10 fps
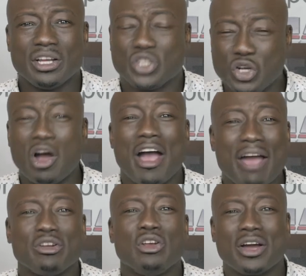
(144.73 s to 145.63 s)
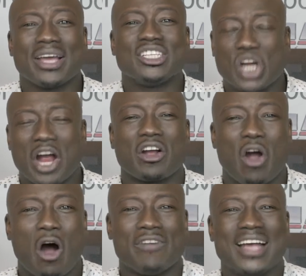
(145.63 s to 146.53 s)
do you ever look at Jared
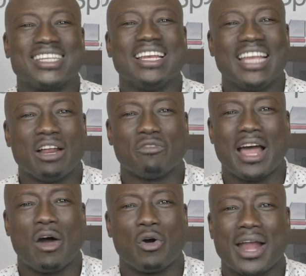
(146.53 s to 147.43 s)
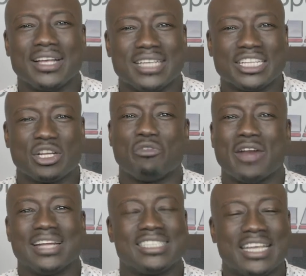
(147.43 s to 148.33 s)
Goff as a leader for that organization, for
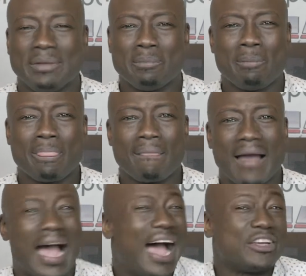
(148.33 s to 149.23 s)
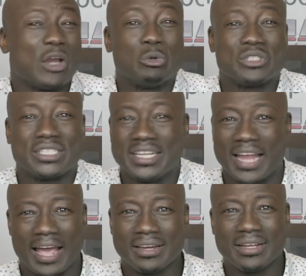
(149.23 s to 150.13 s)
that team? I don't see
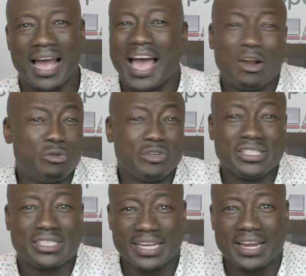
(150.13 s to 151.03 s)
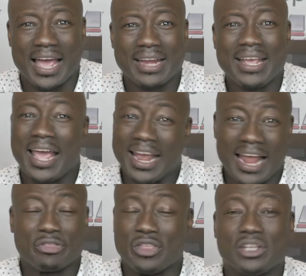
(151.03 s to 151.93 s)
that. I don't really see that. And
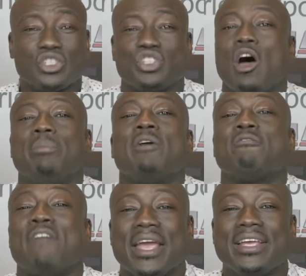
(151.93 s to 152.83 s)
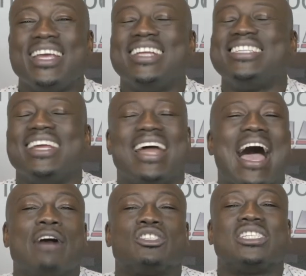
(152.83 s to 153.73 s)
I think Sean McVay did an
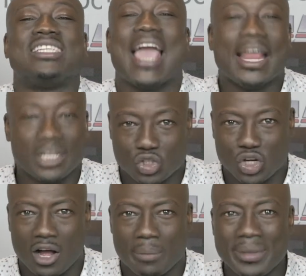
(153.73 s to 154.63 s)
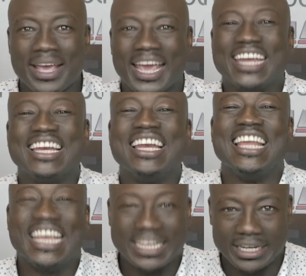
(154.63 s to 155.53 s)
outstanding job in
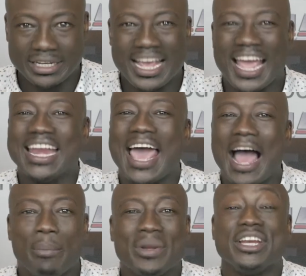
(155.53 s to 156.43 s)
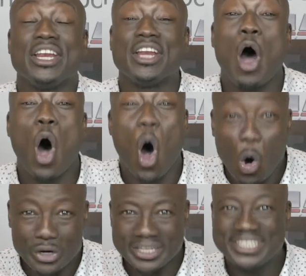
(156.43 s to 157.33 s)
leading, in helping, in
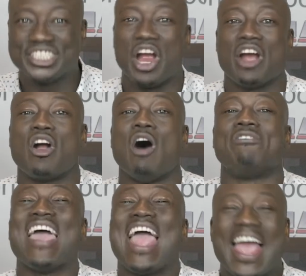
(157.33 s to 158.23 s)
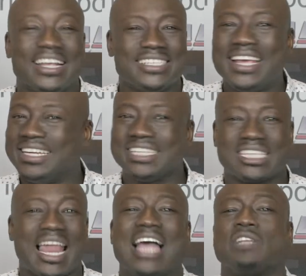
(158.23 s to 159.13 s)
holding Jared Goff's hands this
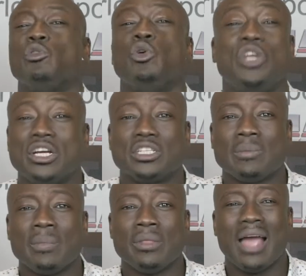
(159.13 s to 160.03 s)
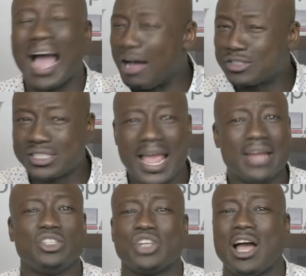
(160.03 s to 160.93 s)
last few years.
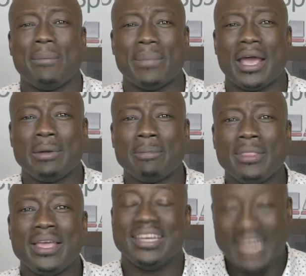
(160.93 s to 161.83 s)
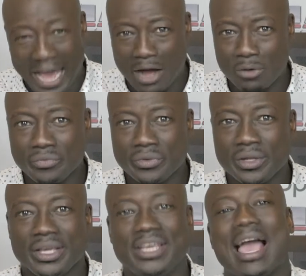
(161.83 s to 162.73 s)
Outstanding job, man. Now,
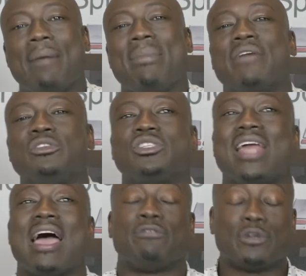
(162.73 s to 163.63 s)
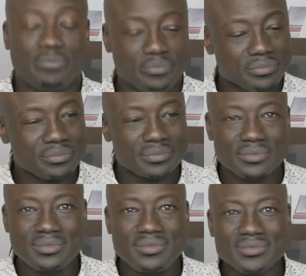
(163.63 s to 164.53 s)
he got Matthew Stafford.
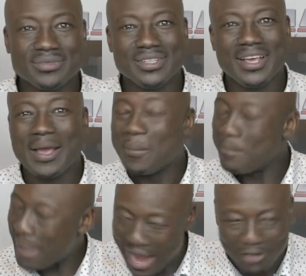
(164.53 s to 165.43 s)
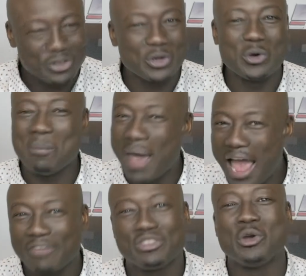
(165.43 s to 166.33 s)
Matthew
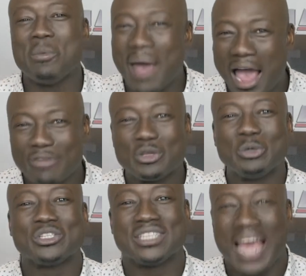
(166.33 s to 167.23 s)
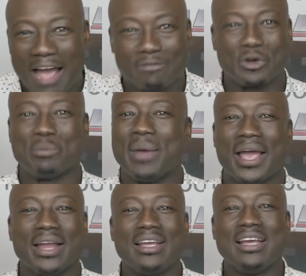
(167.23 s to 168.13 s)
Stafford,
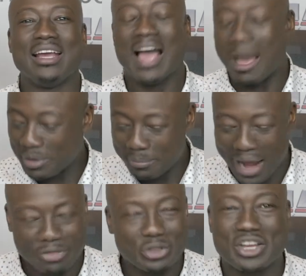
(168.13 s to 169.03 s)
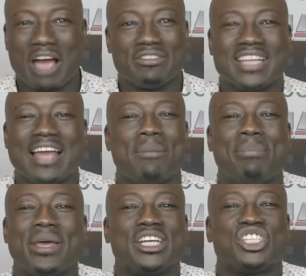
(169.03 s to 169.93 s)
man. I mean, Matthew Stafford is like the
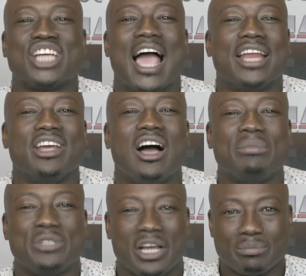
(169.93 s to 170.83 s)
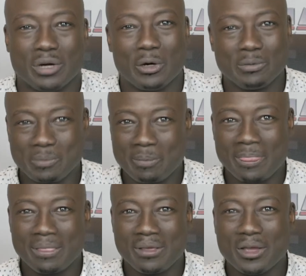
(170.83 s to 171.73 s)
biggest shiny object, bro.
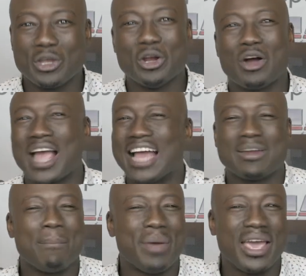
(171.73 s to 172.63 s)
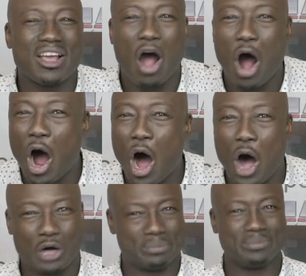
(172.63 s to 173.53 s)
You know, got the big
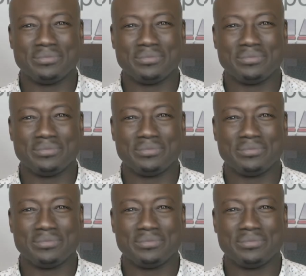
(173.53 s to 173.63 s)
arm.